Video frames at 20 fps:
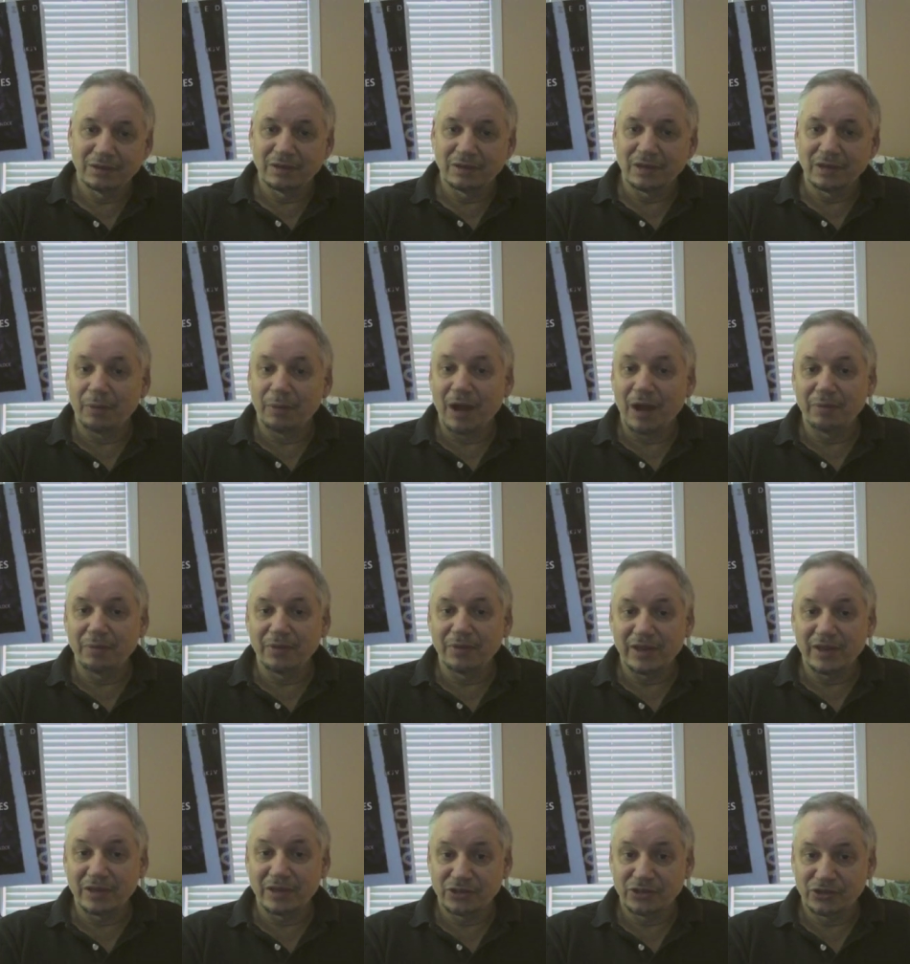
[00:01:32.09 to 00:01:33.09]
A Bible
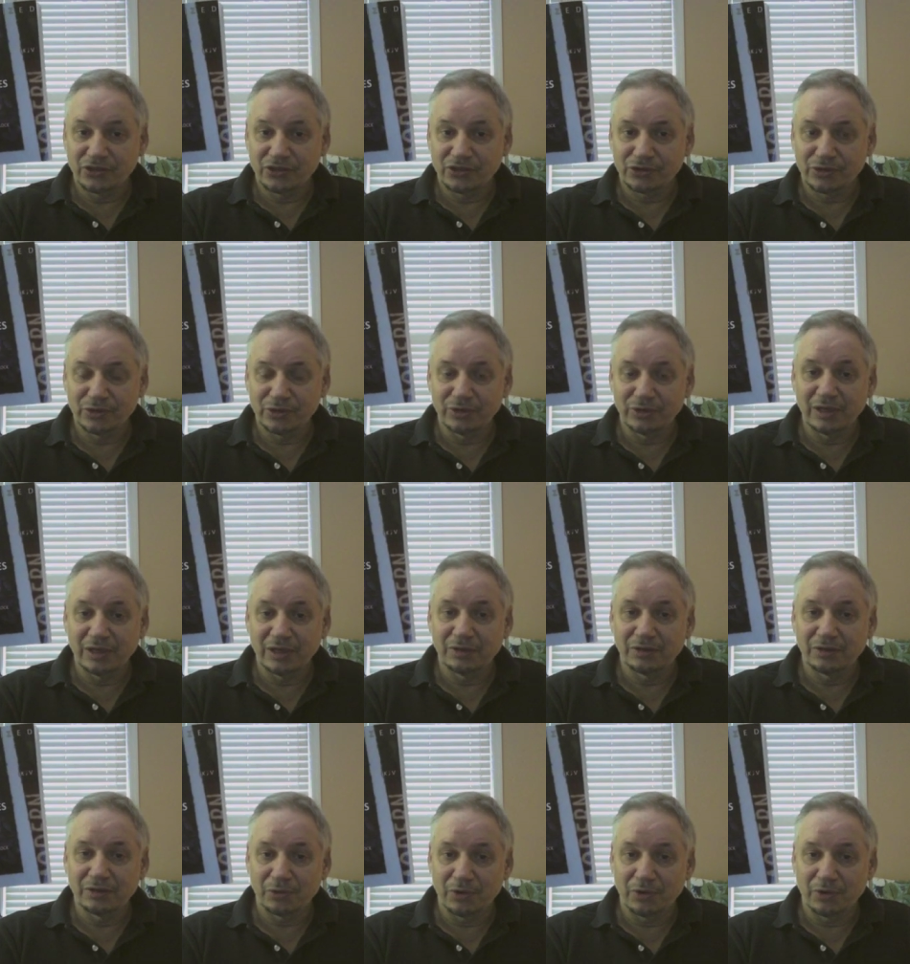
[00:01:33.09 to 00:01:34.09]
that is truly
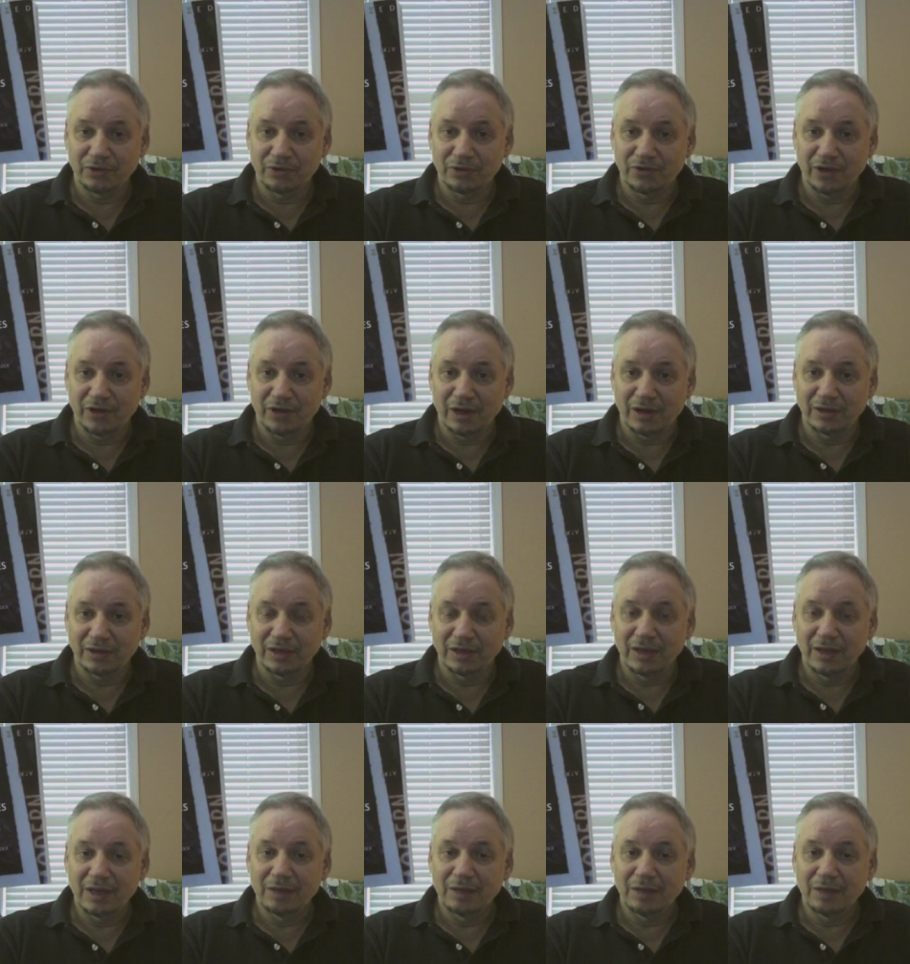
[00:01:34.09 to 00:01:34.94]
the Word of God